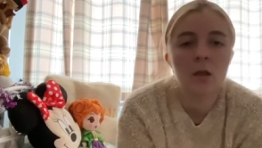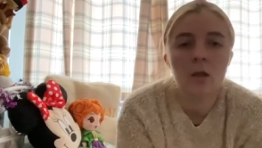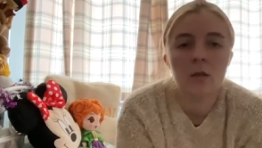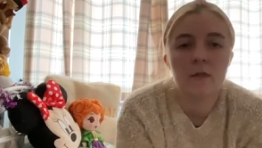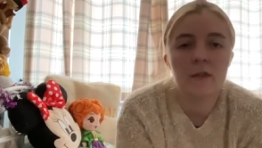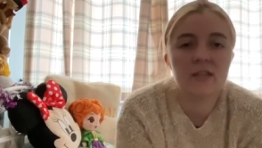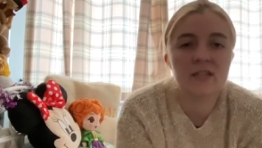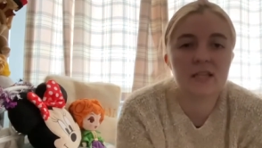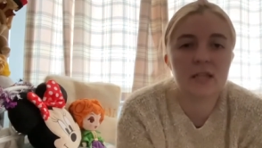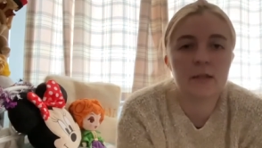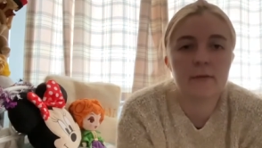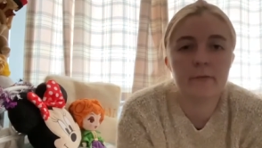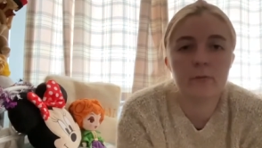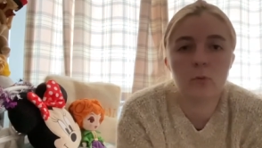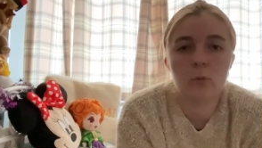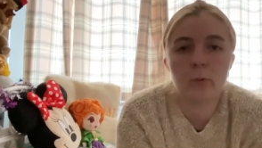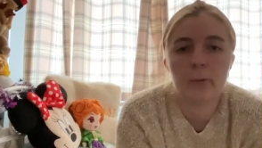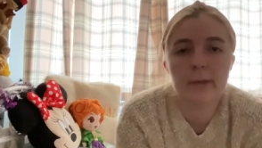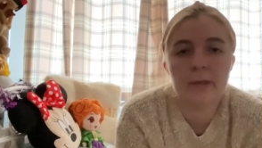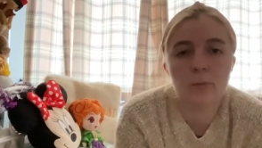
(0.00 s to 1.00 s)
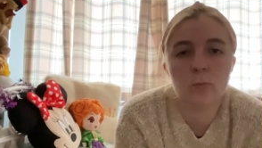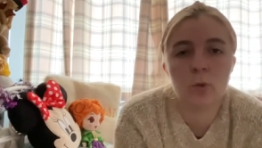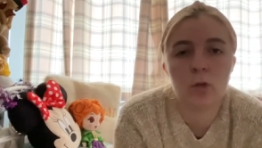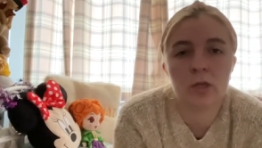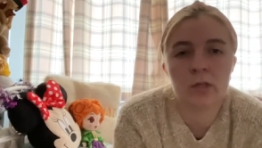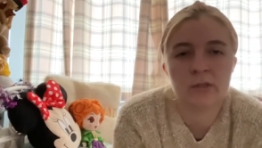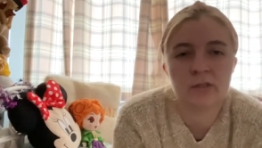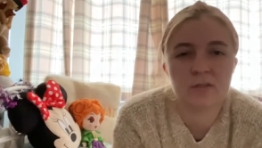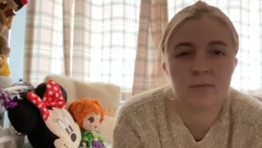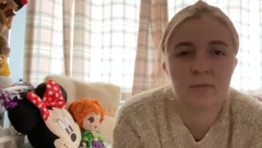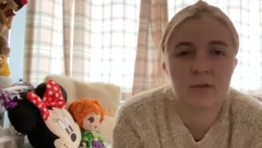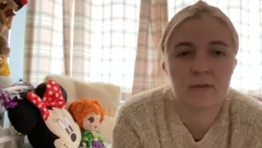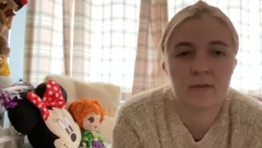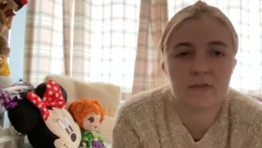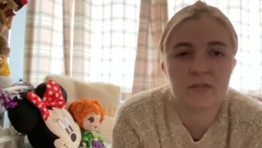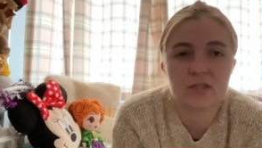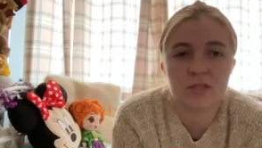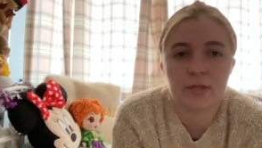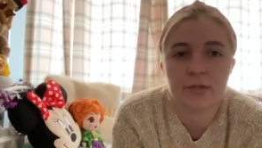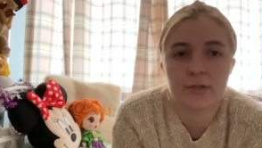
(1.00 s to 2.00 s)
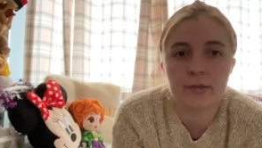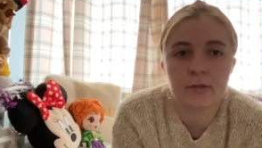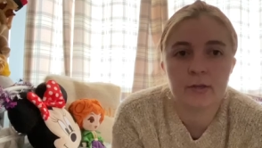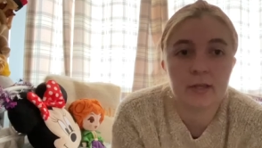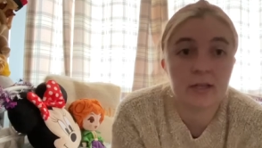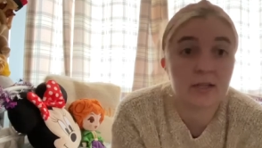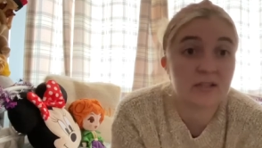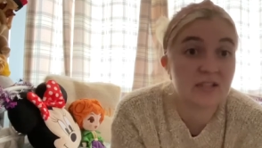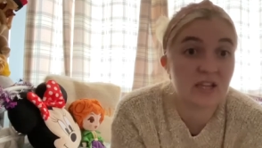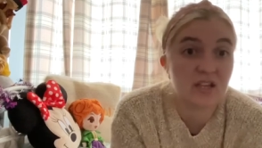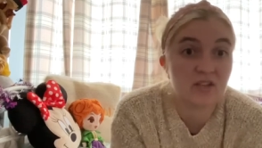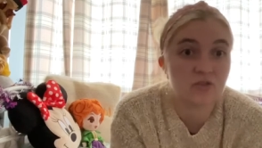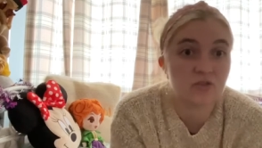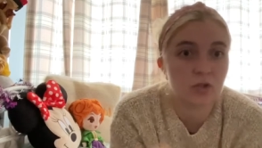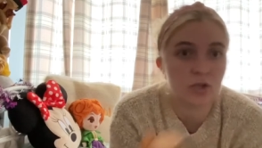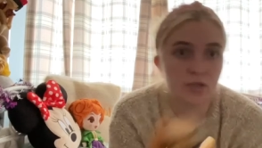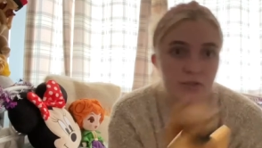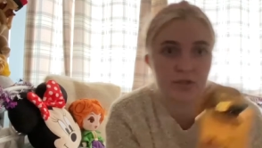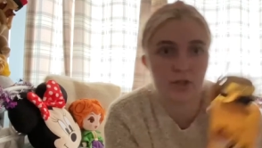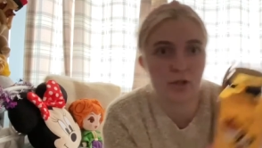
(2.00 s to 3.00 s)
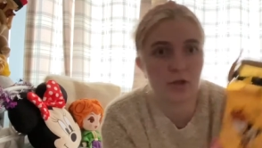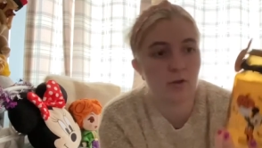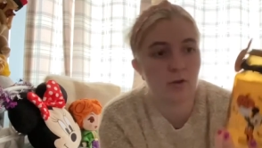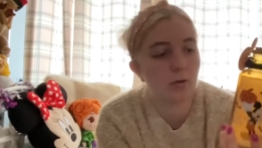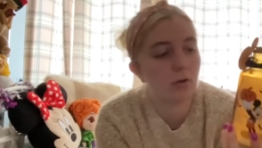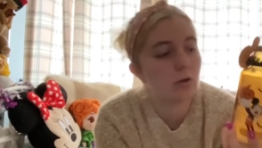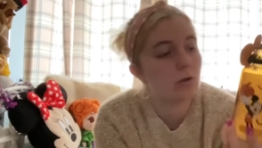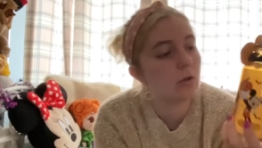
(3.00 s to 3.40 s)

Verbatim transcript: there's evil queen ones Maleficent etc so